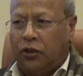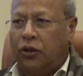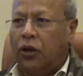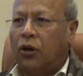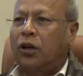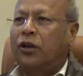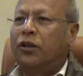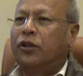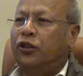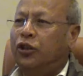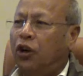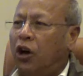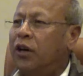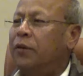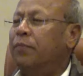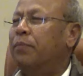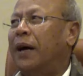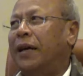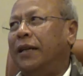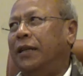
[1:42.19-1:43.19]

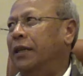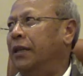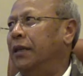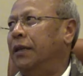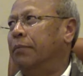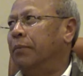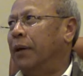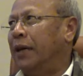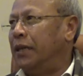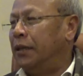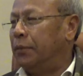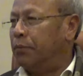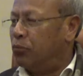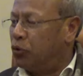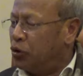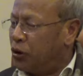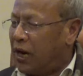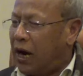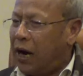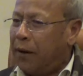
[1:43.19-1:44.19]
done by the
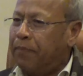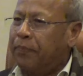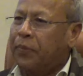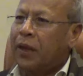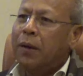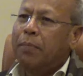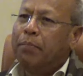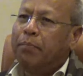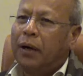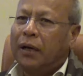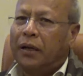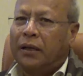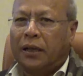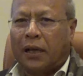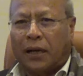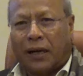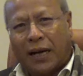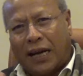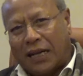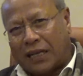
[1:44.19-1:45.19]
MUDA, but
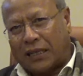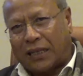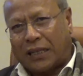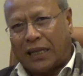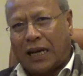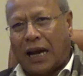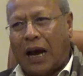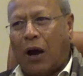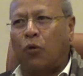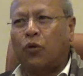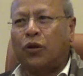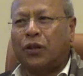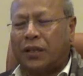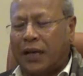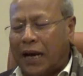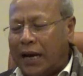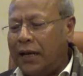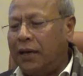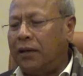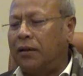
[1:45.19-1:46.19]
the rest
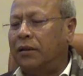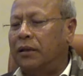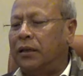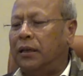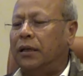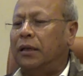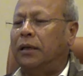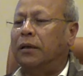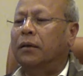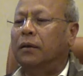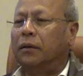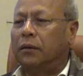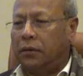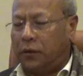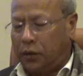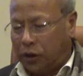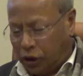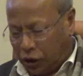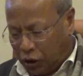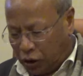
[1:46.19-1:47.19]
outside the
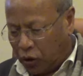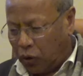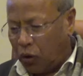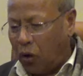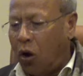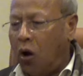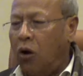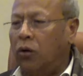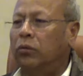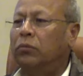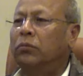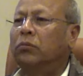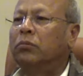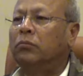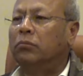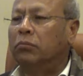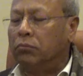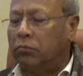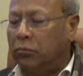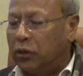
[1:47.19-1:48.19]
Shillong
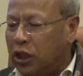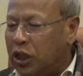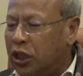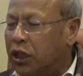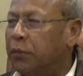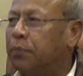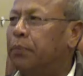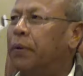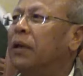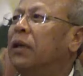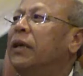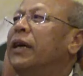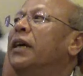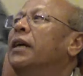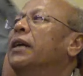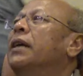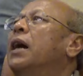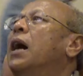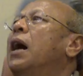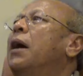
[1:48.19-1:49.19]
municipal
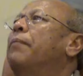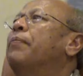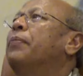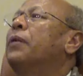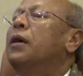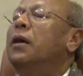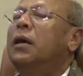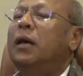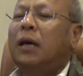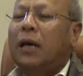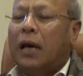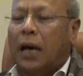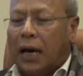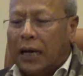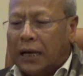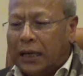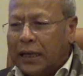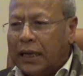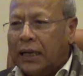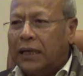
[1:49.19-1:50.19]
area,
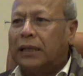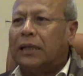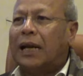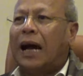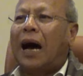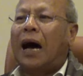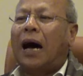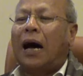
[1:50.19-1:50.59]
and then